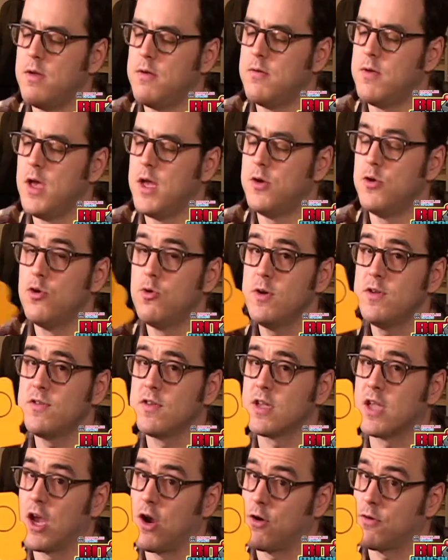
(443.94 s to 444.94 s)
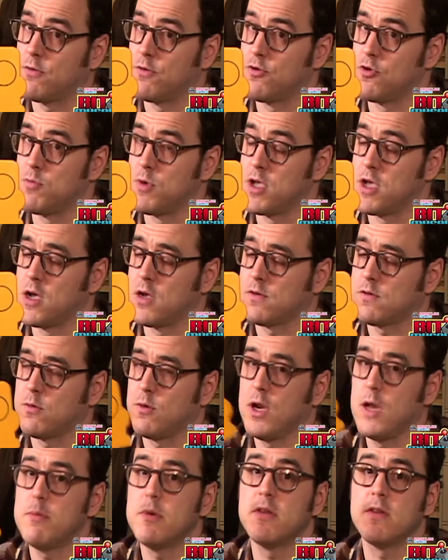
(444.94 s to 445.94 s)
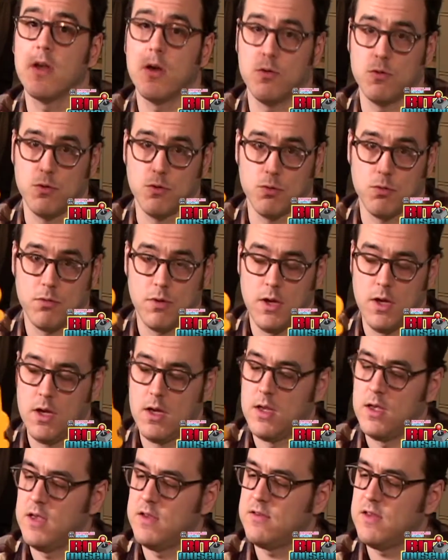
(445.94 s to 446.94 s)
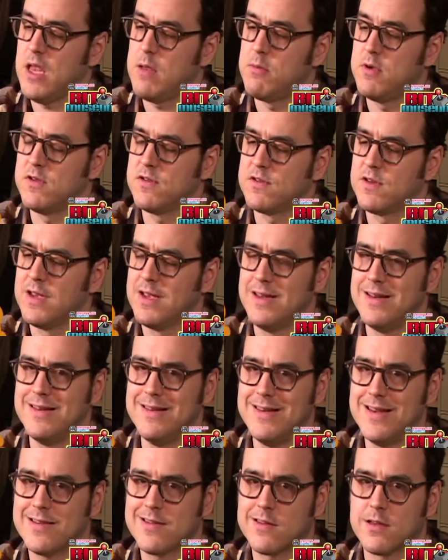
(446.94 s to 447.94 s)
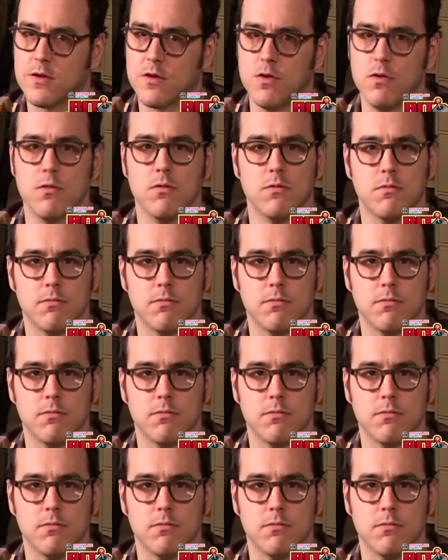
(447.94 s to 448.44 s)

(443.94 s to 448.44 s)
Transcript: And who is the character, you may ask? Well, let me tell you. His name is Disc-kun.